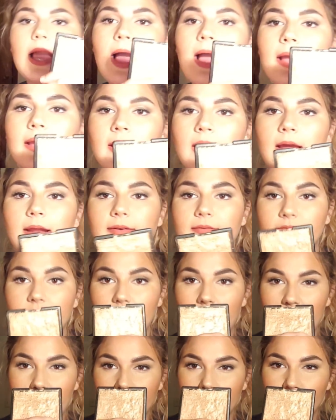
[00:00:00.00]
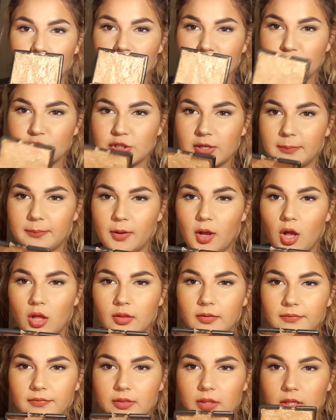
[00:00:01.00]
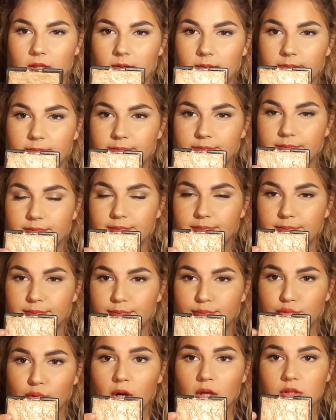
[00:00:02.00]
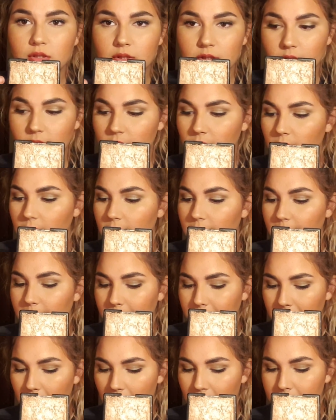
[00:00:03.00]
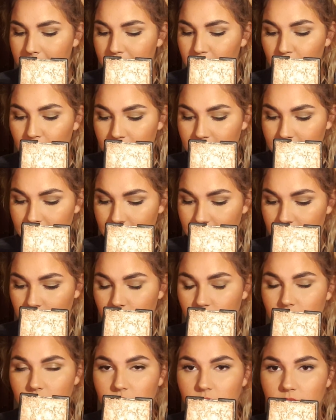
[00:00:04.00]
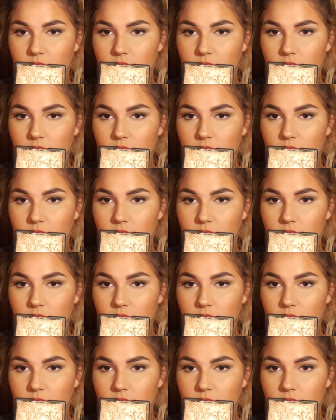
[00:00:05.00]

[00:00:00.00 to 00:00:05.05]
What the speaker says: I crushed up all of the bronzer and put it in,